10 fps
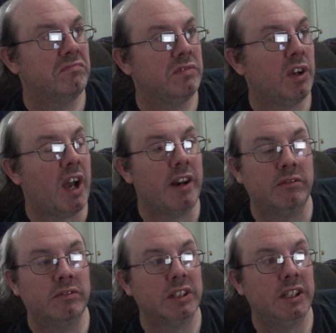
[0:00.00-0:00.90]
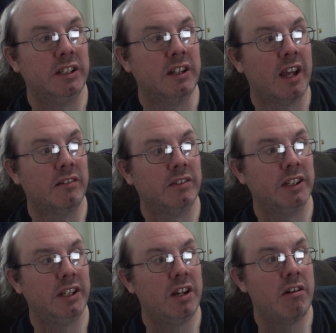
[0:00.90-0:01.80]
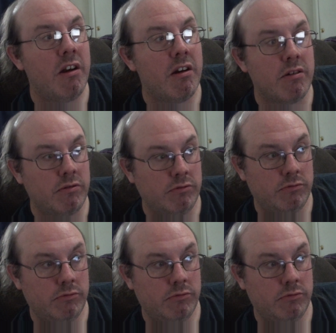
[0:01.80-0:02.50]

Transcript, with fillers: So I don't really, I don't really know.